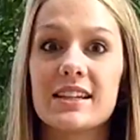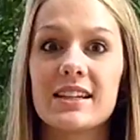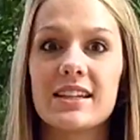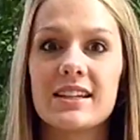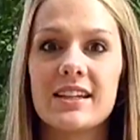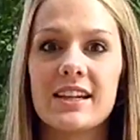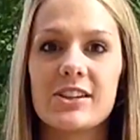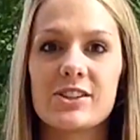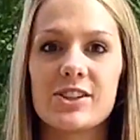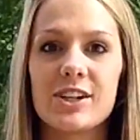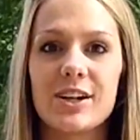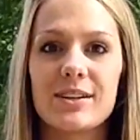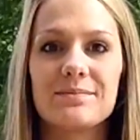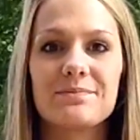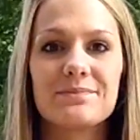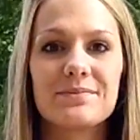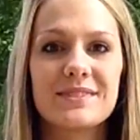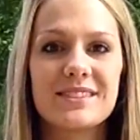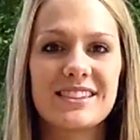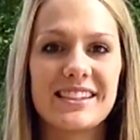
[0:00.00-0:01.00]
seen in nature.
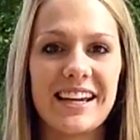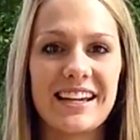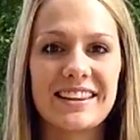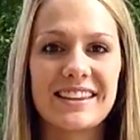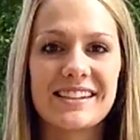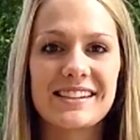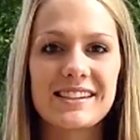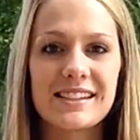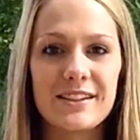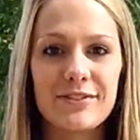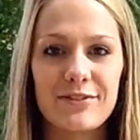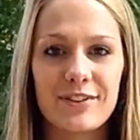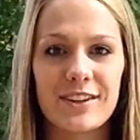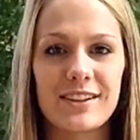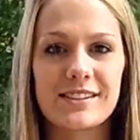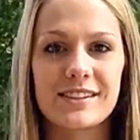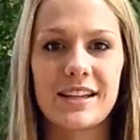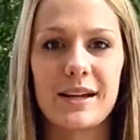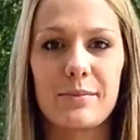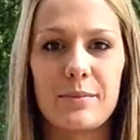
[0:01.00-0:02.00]
Take this leaf, for
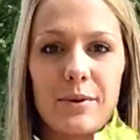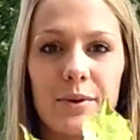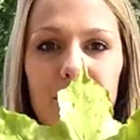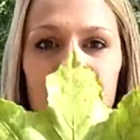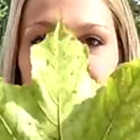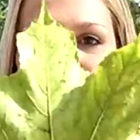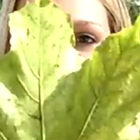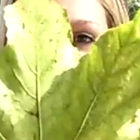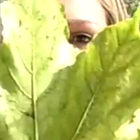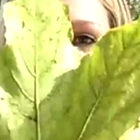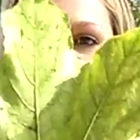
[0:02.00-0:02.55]
example.